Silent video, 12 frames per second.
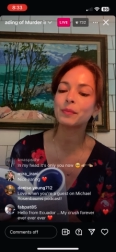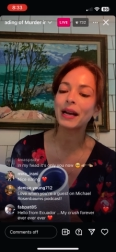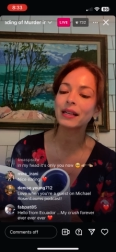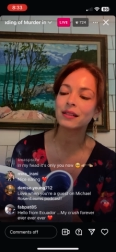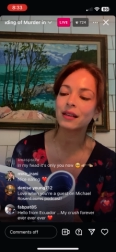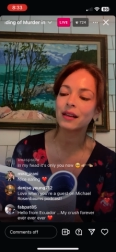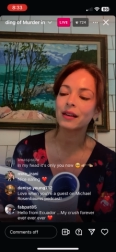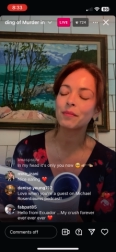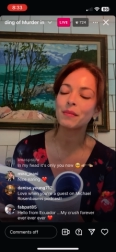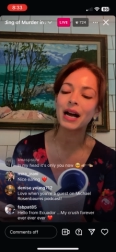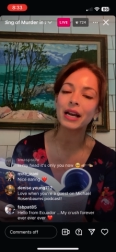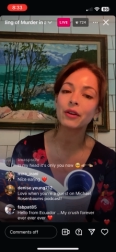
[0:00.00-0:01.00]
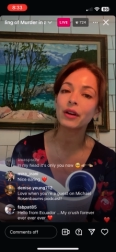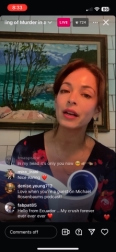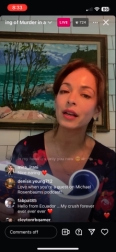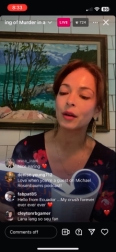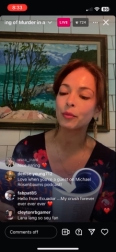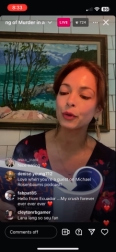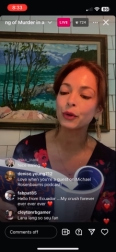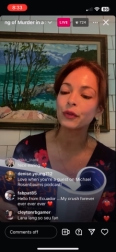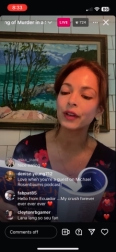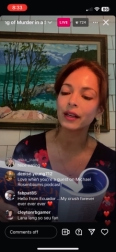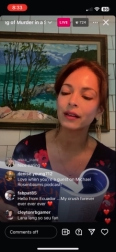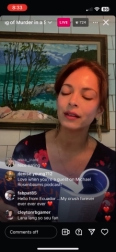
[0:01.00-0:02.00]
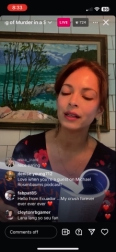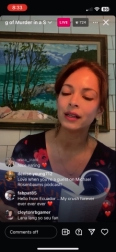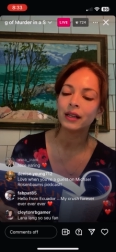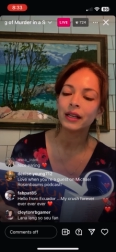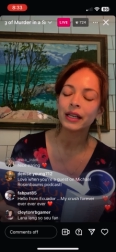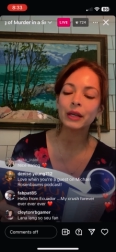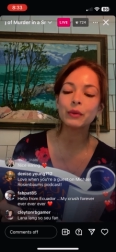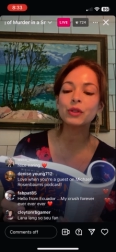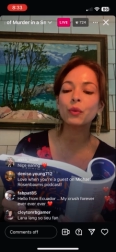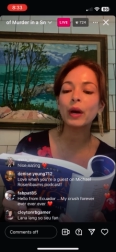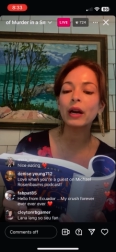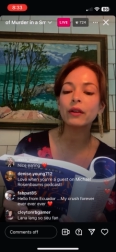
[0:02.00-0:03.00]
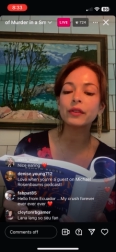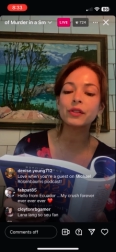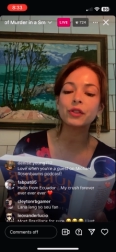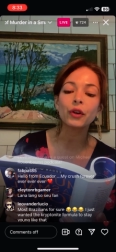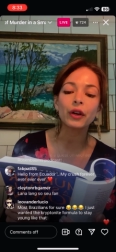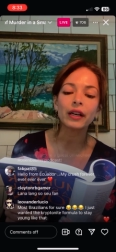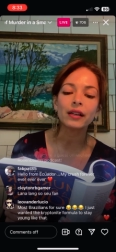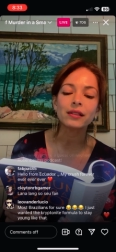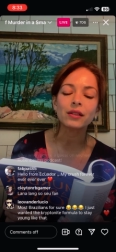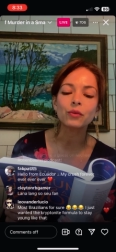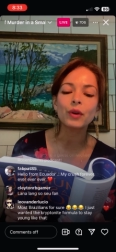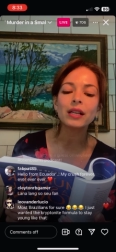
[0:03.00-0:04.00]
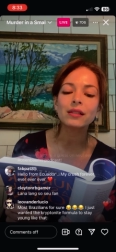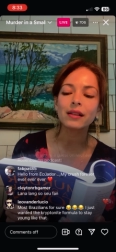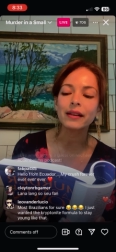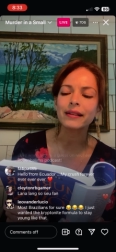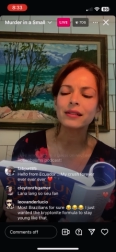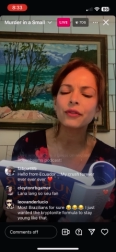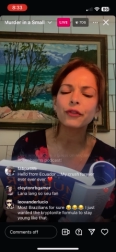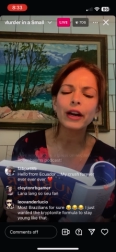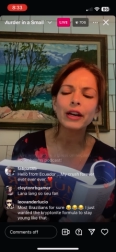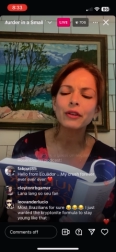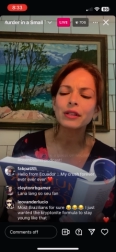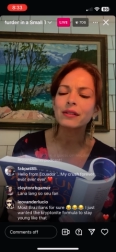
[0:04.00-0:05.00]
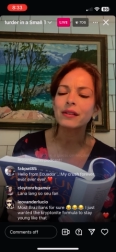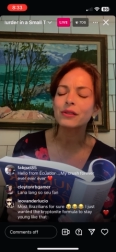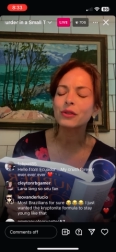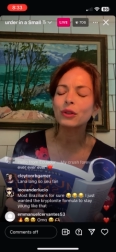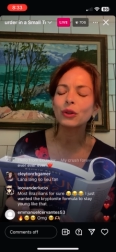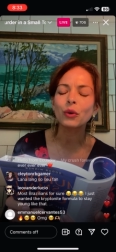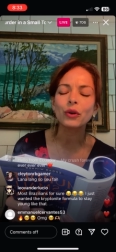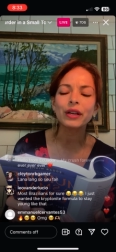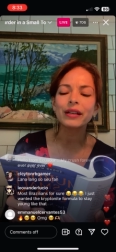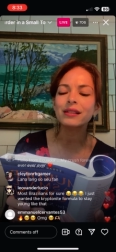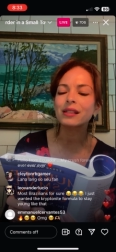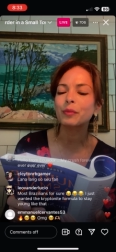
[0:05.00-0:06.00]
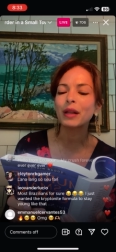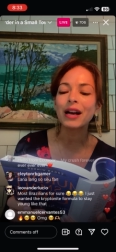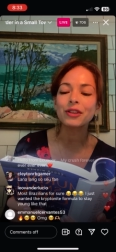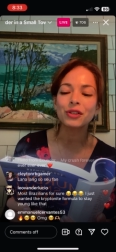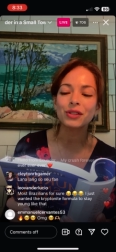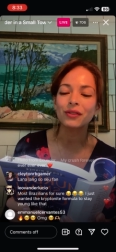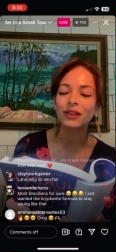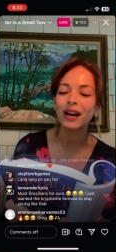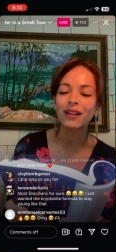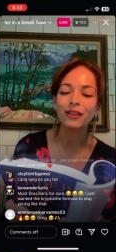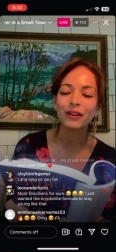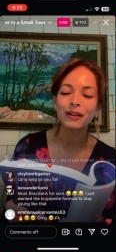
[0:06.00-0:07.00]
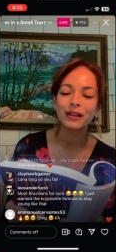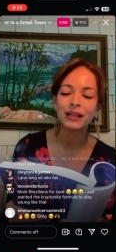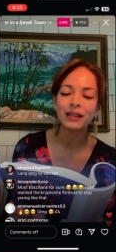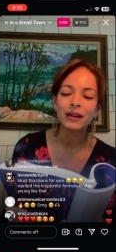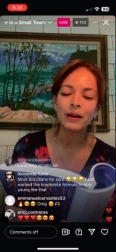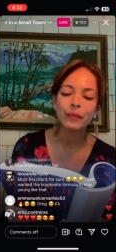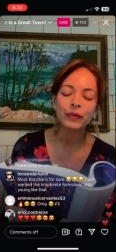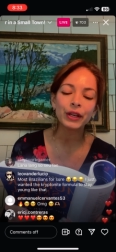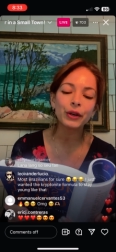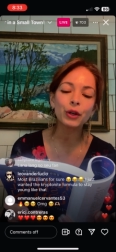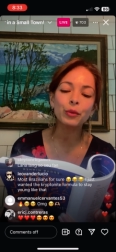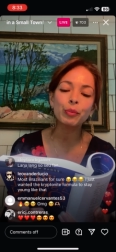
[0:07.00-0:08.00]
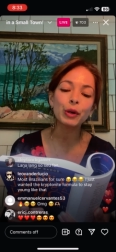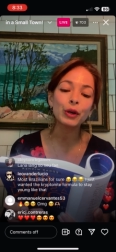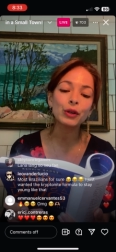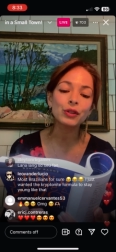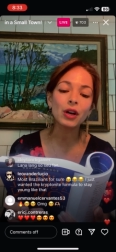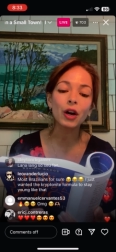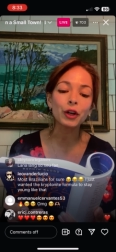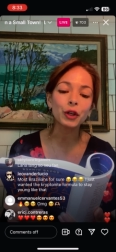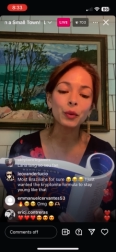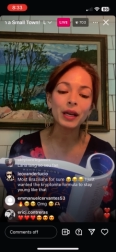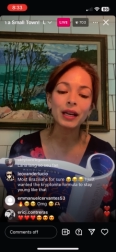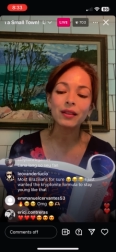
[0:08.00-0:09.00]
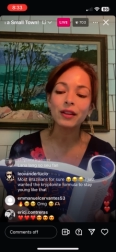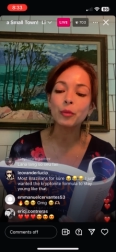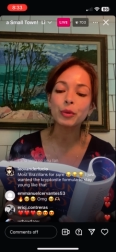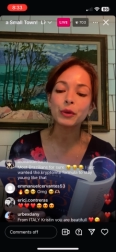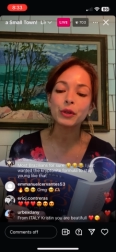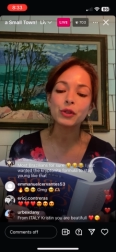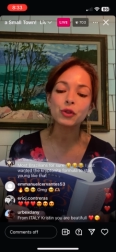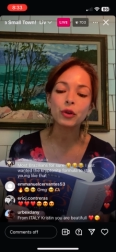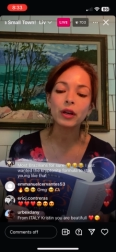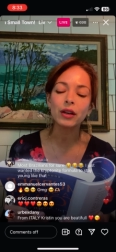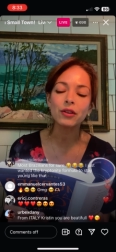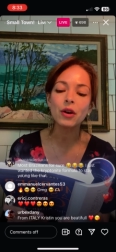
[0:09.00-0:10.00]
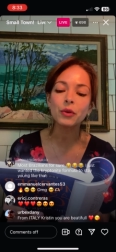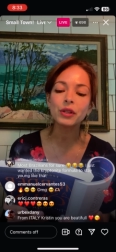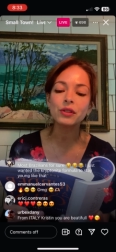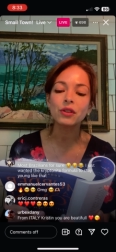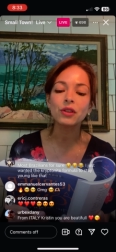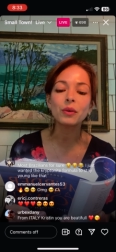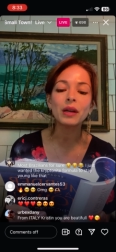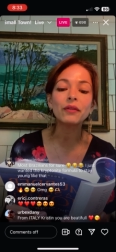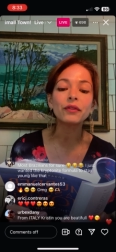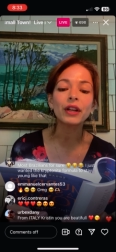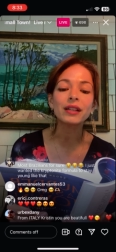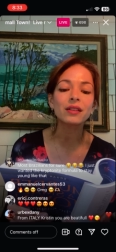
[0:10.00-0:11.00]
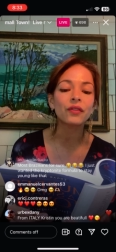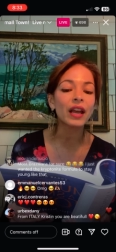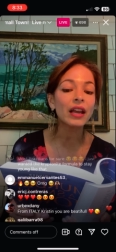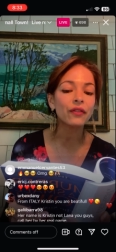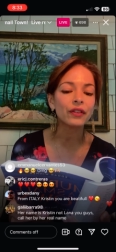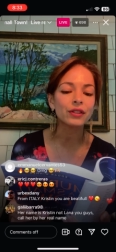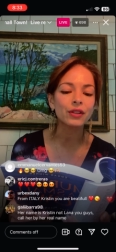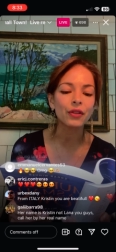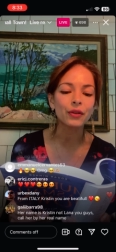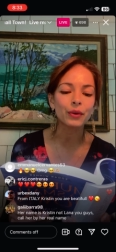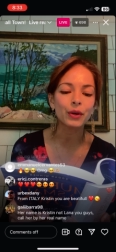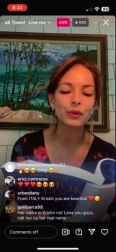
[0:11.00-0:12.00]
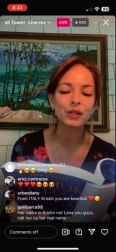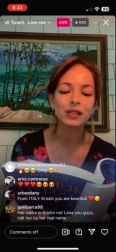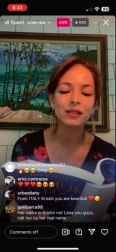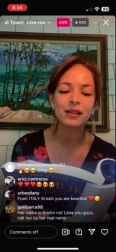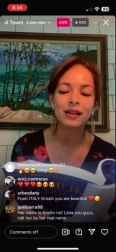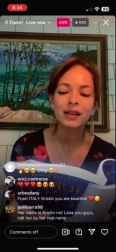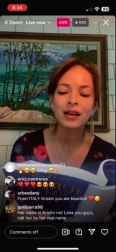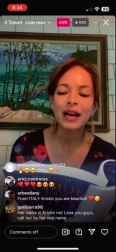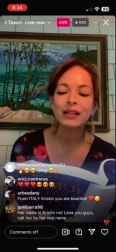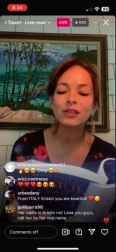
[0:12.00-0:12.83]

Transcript: inspecting, admiring, approving. He was aware of stirrings and rustlings, fragrances, glorious splashes of color. He heard birds arguing in the arbutus tree and noticed a new influx of aphids on the roses